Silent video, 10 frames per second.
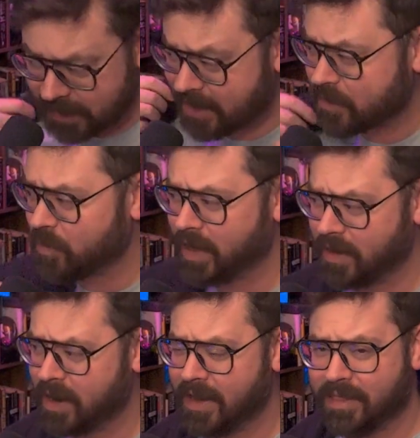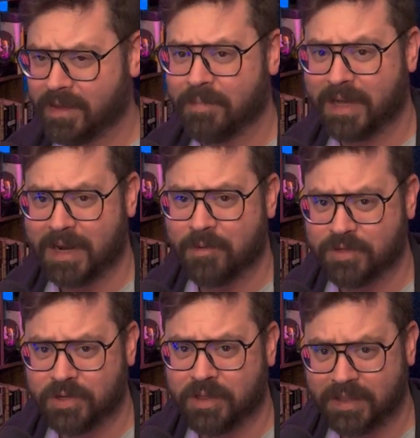That's where I think my camera
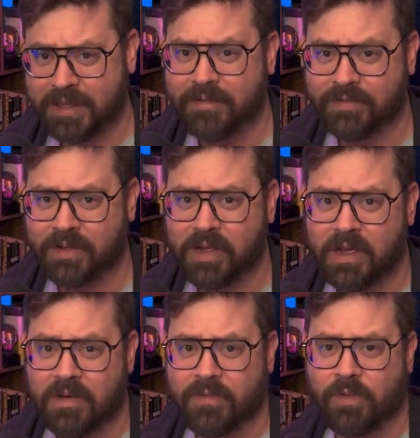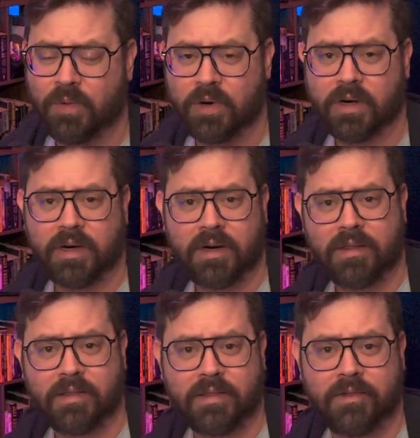is going to live for
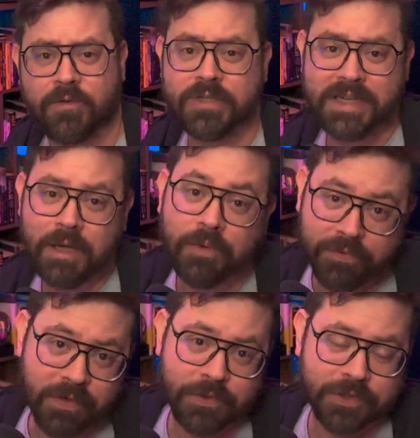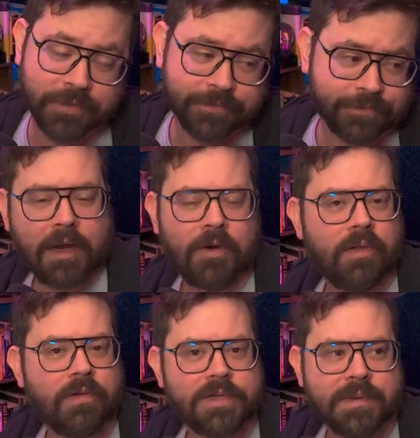the foreseeable future. I don't
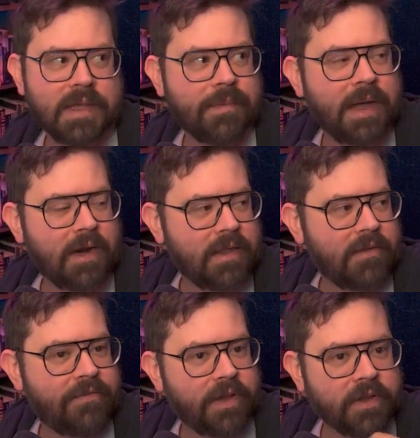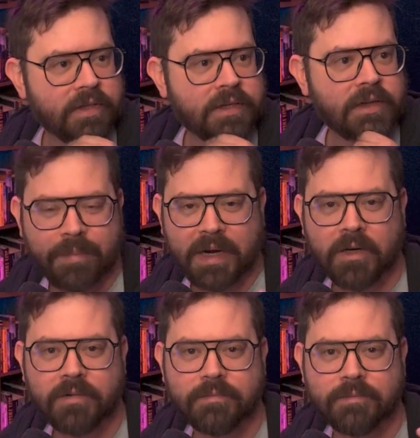know. There was something about it that felt
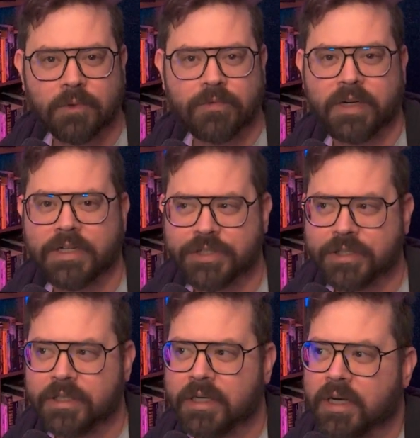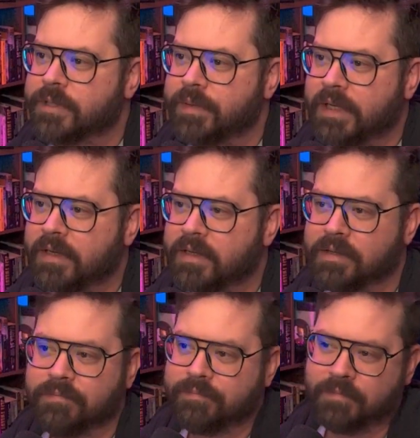better, more fresh to me.
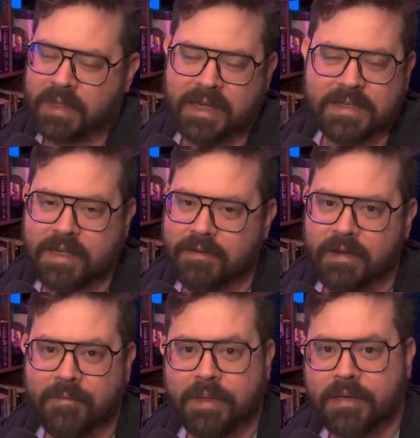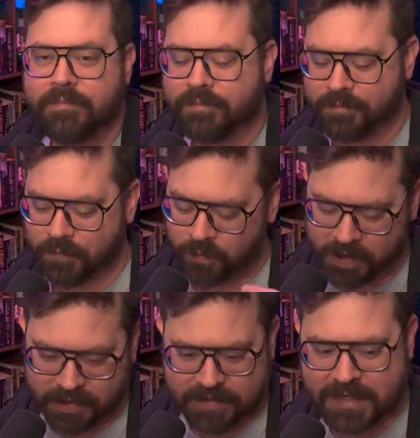Like I said, I've been
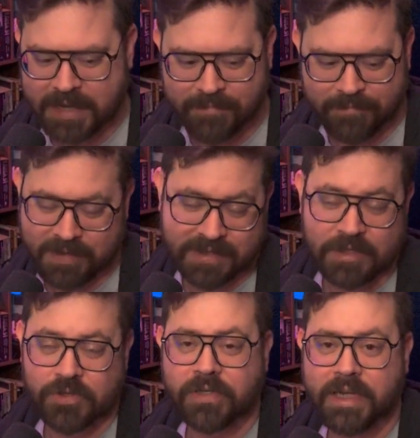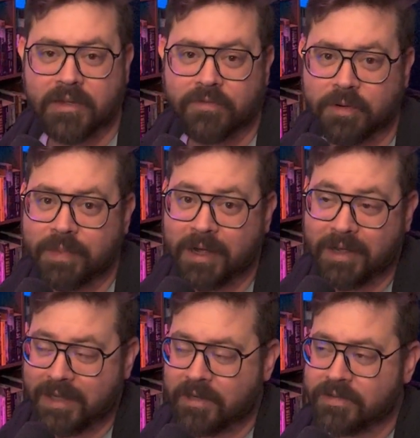running the same essential kit for
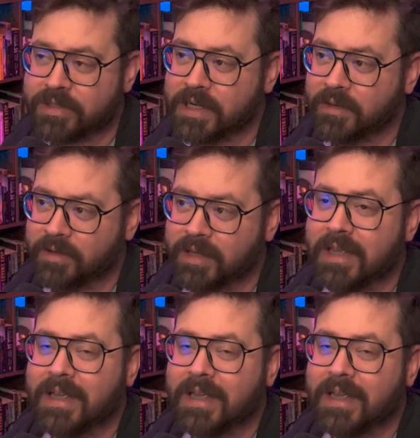about 8 years now.